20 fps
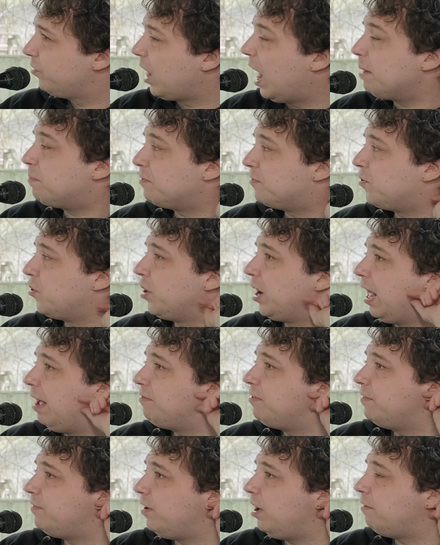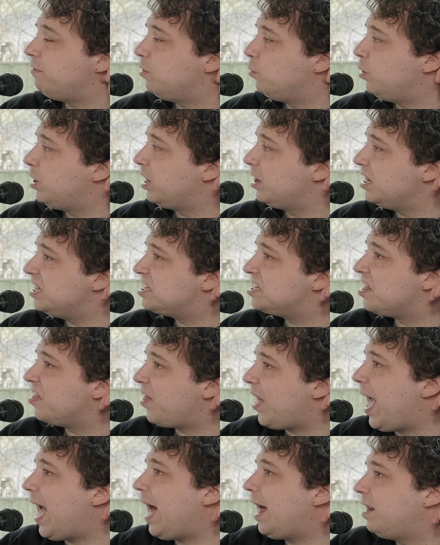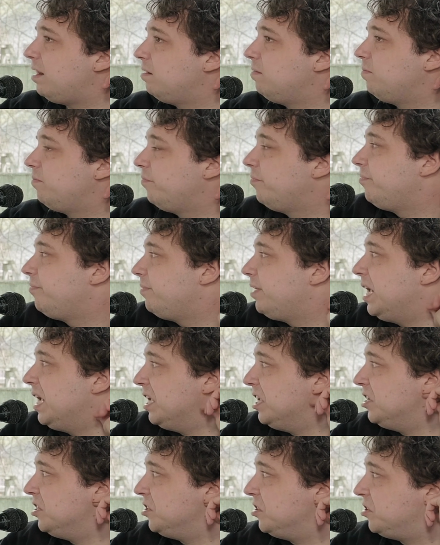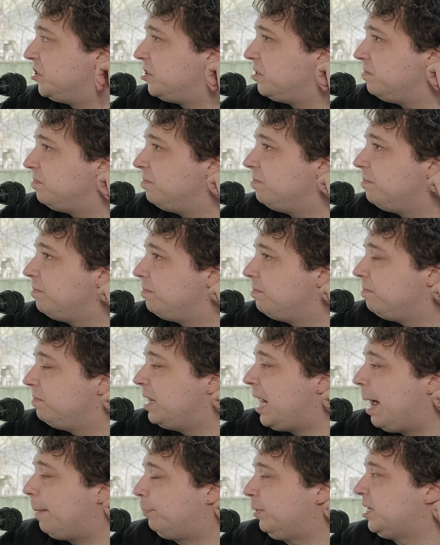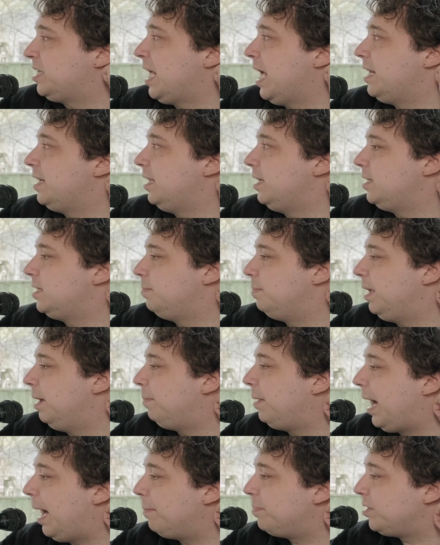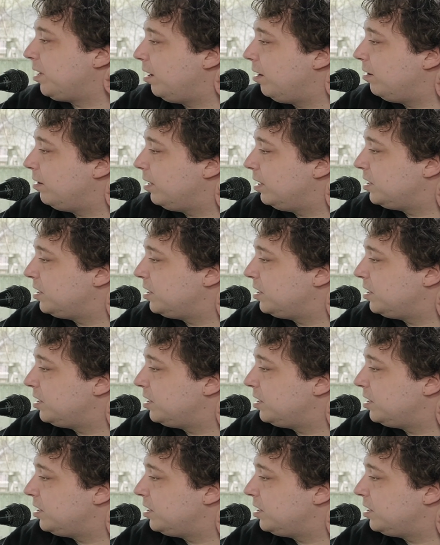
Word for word: I'd prefer to have the velvet one. At least that is not pretending to be a Pop-Tart.